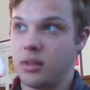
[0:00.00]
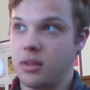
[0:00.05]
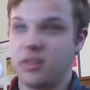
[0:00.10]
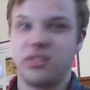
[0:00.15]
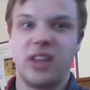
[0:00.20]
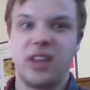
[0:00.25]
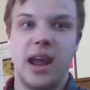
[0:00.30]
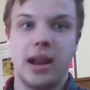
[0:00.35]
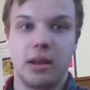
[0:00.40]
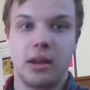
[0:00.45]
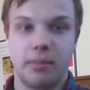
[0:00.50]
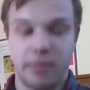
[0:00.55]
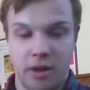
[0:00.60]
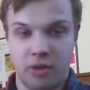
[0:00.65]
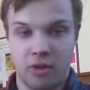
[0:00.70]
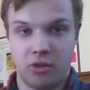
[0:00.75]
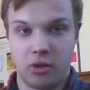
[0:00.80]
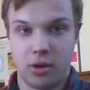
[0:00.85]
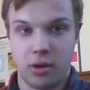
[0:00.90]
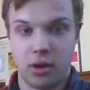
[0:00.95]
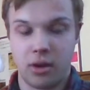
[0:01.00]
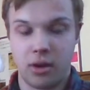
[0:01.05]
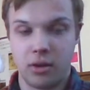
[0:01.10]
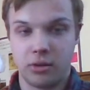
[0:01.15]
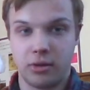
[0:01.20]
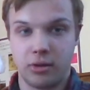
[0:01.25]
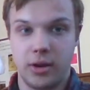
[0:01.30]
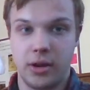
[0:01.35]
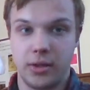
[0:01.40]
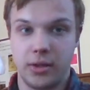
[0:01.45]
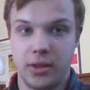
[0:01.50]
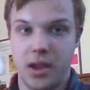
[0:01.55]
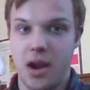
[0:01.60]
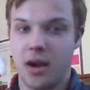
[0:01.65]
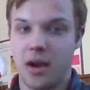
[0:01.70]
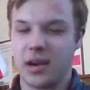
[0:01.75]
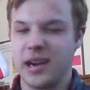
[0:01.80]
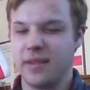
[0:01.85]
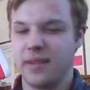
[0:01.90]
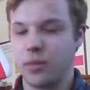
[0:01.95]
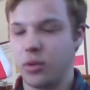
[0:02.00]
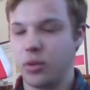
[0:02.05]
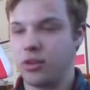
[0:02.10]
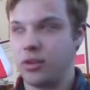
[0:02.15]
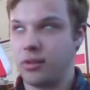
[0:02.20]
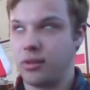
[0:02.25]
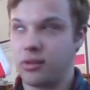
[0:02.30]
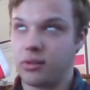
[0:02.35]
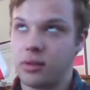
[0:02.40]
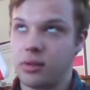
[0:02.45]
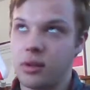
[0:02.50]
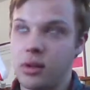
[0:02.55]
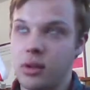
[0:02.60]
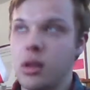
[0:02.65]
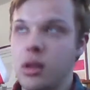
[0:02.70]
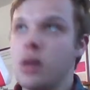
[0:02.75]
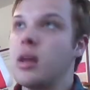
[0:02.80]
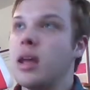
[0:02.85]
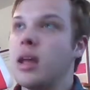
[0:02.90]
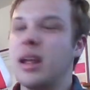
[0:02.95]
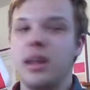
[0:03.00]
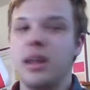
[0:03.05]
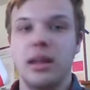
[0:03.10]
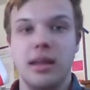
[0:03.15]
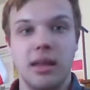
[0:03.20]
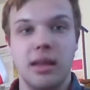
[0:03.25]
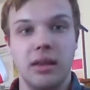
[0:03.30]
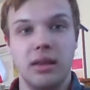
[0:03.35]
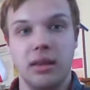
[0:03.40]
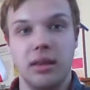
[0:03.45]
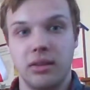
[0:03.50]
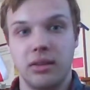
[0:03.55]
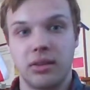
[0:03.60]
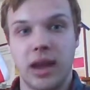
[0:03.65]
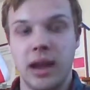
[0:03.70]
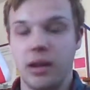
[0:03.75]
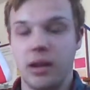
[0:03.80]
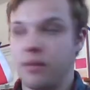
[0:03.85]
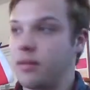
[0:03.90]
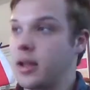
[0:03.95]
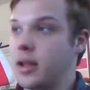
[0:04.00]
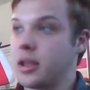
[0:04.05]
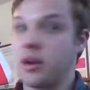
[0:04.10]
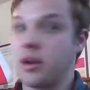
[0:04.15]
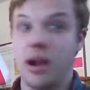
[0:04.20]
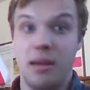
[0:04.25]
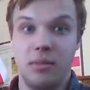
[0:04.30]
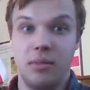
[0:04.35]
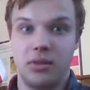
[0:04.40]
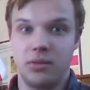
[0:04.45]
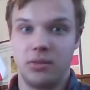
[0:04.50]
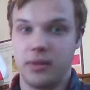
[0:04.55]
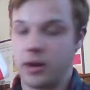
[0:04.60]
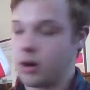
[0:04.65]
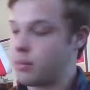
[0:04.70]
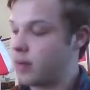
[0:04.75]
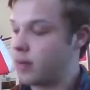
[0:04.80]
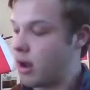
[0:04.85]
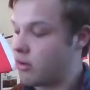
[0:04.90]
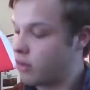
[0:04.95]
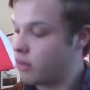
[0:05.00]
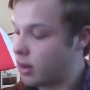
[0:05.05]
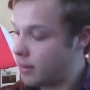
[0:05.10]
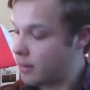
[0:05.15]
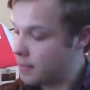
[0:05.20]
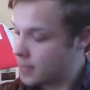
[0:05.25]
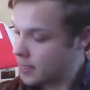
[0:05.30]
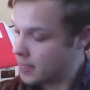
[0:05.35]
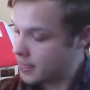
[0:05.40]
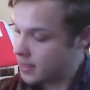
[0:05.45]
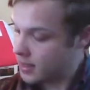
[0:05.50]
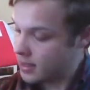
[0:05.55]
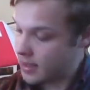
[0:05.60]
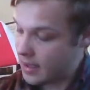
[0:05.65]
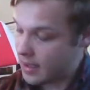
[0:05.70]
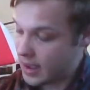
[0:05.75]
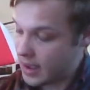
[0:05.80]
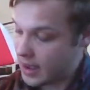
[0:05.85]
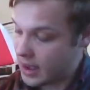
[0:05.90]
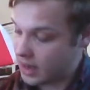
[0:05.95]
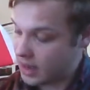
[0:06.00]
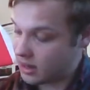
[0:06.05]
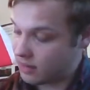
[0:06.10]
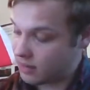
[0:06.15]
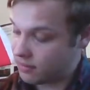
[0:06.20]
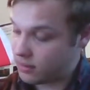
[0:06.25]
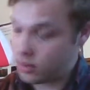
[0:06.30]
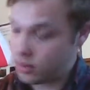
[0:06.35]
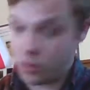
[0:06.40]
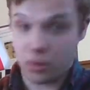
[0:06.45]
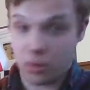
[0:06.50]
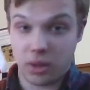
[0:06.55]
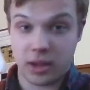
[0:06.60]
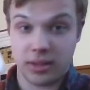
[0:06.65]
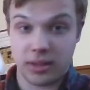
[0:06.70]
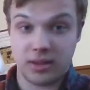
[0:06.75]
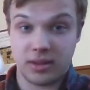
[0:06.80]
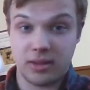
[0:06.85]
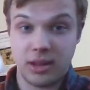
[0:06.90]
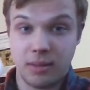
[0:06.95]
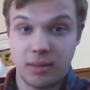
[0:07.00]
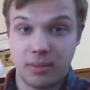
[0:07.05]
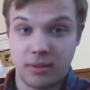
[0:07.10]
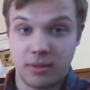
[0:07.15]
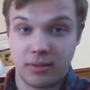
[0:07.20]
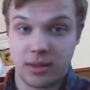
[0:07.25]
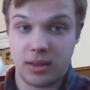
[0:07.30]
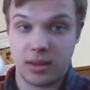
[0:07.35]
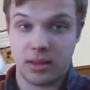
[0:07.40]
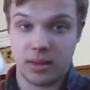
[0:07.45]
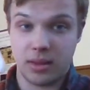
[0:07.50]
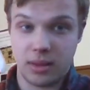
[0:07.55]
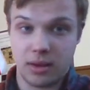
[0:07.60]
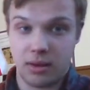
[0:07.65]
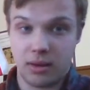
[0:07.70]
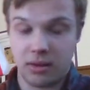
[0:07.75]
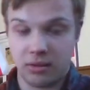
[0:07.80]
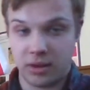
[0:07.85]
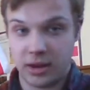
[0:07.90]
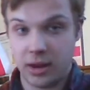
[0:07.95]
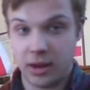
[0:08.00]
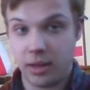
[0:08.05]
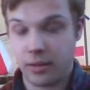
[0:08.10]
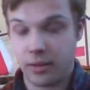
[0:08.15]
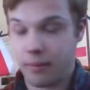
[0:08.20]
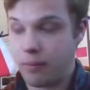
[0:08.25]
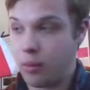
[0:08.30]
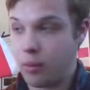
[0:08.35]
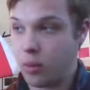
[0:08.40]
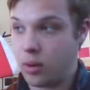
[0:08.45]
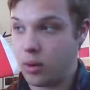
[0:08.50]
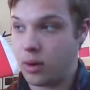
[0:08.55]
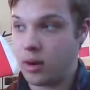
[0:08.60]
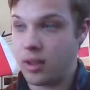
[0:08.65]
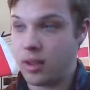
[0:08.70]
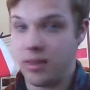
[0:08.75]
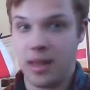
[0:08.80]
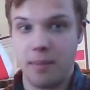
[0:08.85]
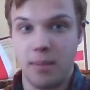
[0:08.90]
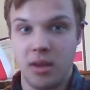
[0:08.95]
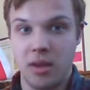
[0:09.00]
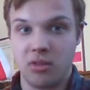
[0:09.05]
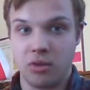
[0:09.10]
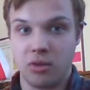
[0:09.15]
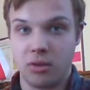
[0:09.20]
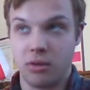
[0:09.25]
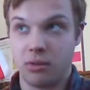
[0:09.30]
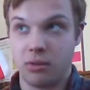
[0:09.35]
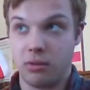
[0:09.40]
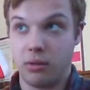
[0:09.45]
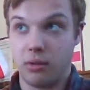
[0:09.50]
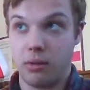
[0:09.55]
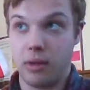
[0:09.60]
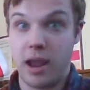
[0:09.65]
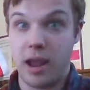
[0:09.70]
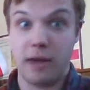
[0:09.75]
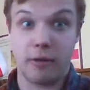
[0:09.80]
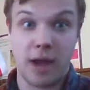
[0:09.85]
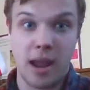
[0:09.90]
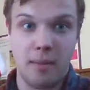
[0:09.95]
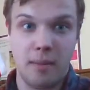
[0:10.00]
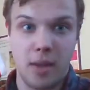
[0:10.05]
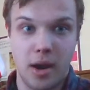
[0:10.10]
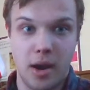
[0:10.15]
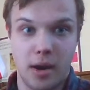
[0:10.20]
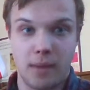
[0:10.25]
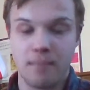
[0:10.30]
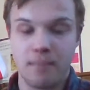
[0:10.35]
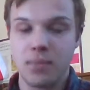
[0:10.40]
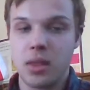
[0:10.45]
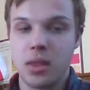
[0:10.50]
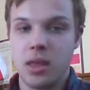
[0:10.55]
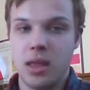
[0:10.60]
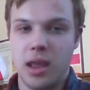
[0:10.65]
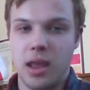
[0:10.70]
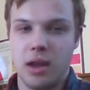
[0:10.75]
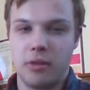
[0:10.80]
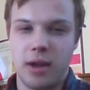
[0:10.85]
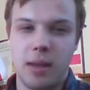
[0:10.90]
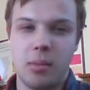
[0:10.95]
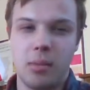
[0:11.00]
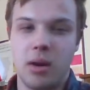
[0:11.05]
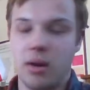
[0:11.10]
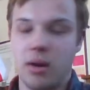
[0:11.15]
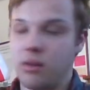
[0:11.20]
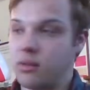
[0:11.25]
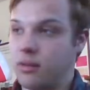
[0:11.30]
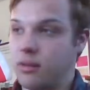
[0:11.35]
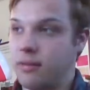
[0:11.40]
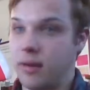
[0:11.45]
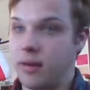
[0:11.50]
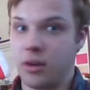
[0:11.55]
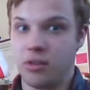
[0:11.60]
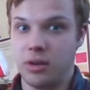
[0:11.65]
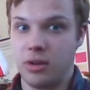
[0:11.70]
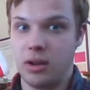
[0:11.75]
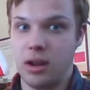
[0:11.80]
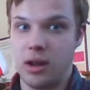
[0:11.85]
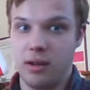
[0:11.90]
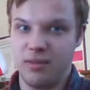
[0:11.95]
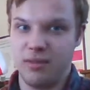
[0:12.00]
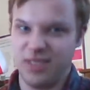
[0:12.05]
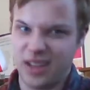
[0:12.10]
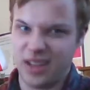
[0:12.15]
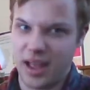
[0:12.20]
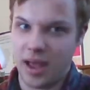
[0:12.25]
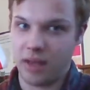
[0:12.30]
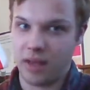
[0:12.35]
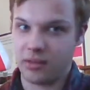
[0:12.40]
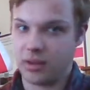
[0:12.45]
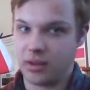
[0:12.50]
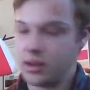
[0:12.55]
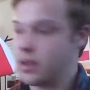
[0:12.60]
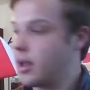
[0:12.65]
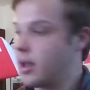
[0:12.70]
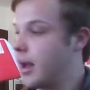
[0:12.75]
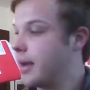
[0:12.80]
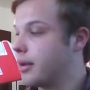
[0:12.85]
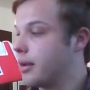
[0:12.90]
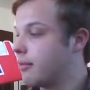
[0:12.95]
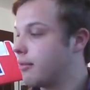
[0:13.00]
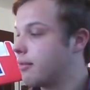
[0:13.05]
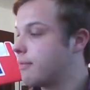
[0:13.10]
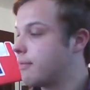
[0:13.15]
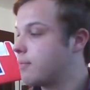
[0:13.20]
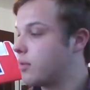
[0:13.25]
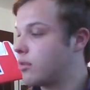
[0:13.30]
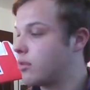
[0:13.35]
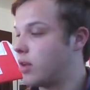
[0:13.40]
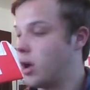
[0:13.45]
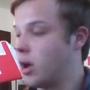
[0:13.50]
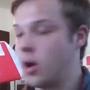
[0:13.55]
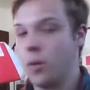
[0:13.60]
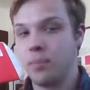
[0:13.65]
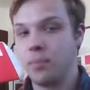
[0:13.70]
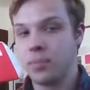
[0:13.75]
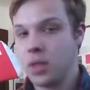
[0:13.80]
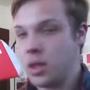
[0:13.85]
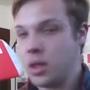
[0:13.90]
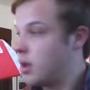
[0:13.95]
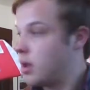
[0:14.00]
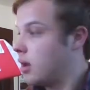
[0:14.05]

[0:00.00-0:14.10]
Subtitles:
static pressure surrounding the aircraft, which is it's kind of like your atmospheric pressure. And if you look at the tip of it, there is another port, and that measures ram air. And ram air is a function of velocity, kind of. So